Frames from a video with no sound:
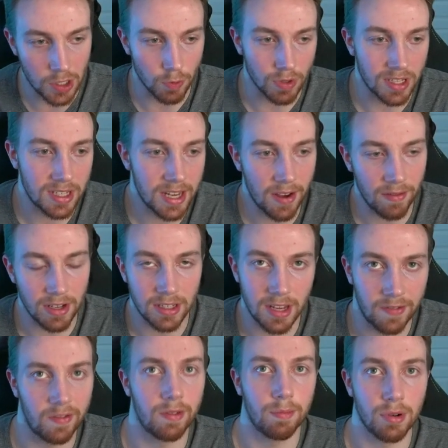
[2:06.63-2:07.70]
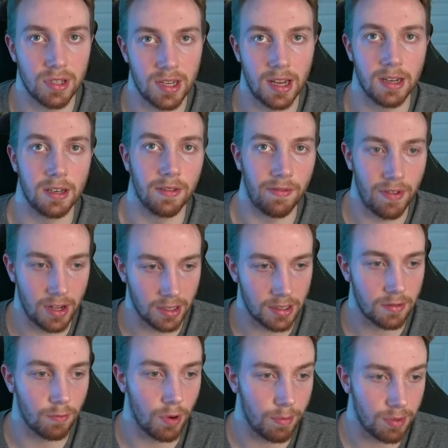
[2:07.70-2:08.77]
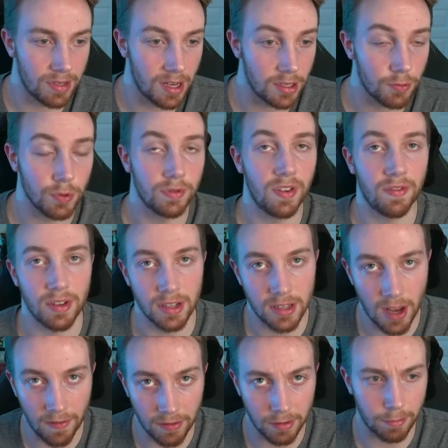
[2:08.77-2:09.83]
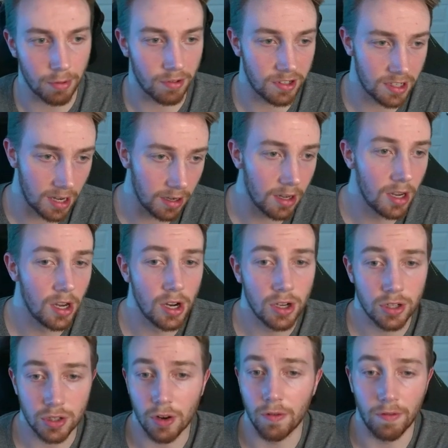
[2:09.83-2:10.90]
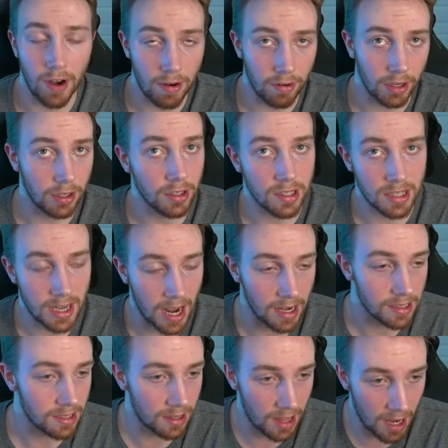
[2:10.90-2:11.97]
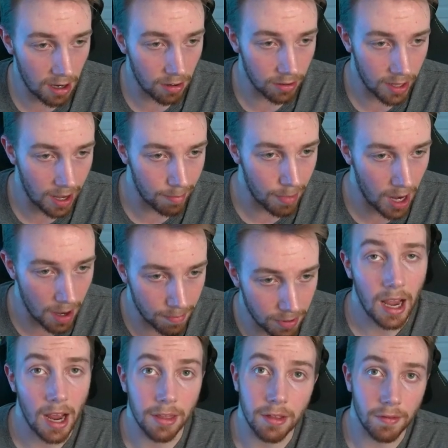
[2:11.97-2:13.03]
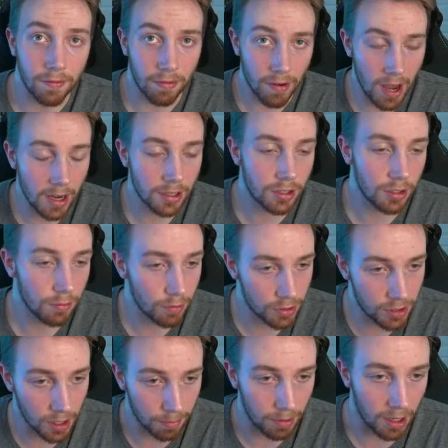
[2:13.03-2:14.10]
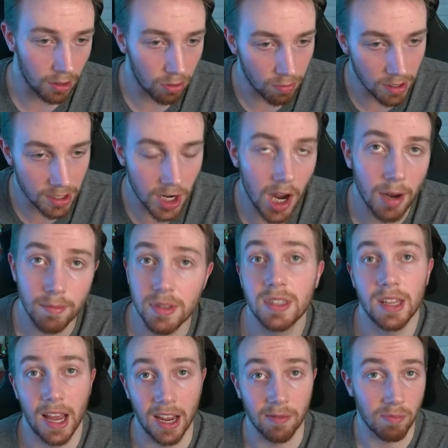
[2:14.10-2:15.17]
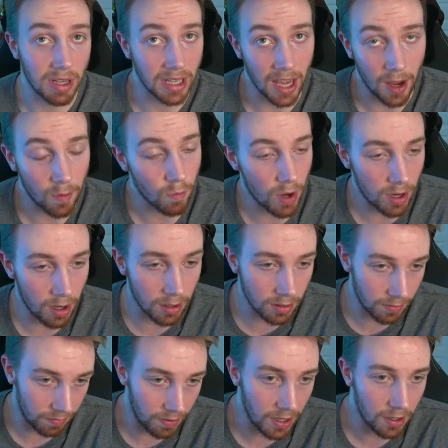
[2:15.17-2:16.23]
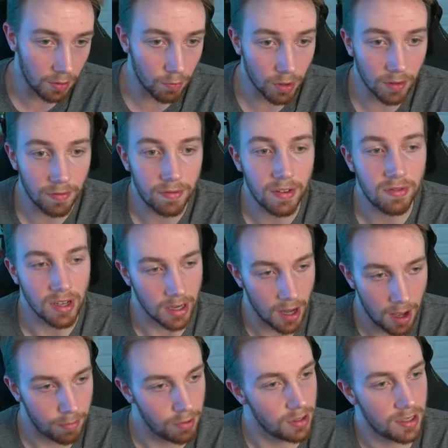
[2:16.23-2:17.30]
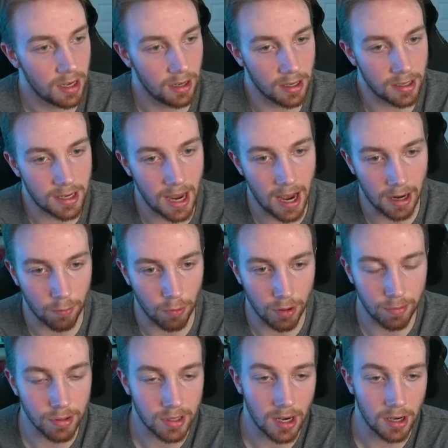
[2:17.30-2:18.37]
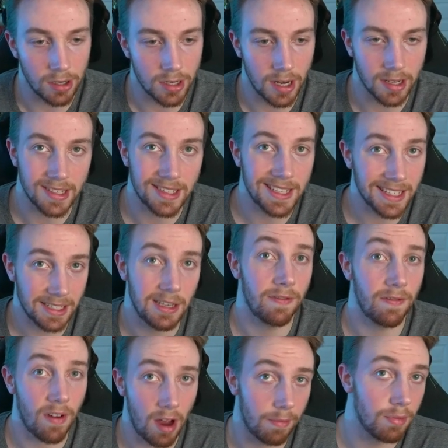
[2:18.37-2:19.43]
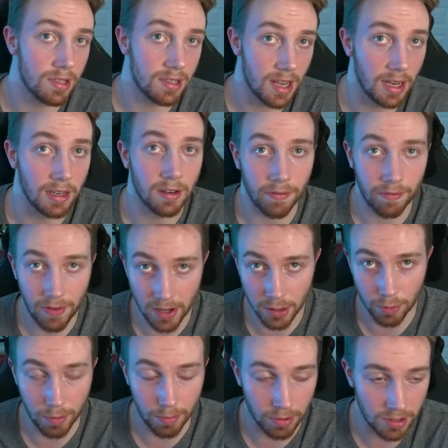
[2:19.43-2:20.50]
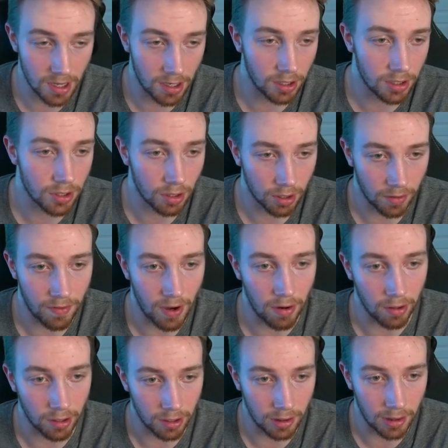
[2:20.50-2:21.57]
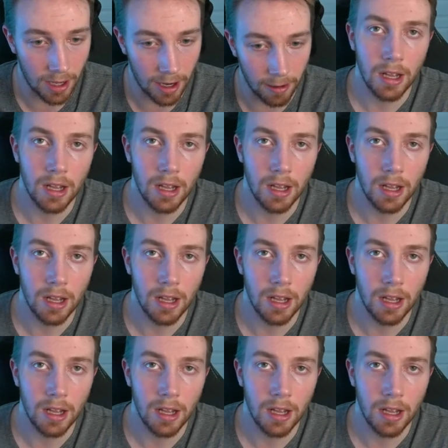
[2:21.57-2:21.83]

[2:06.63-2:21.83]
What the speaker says: was 77%, defense win percentage was 57%, so very good stats there on that map. And then Fracture, which they played 3 times, they again went undefeated with a 59% attack win percentage and a 65% defense win percentage, looking very good there.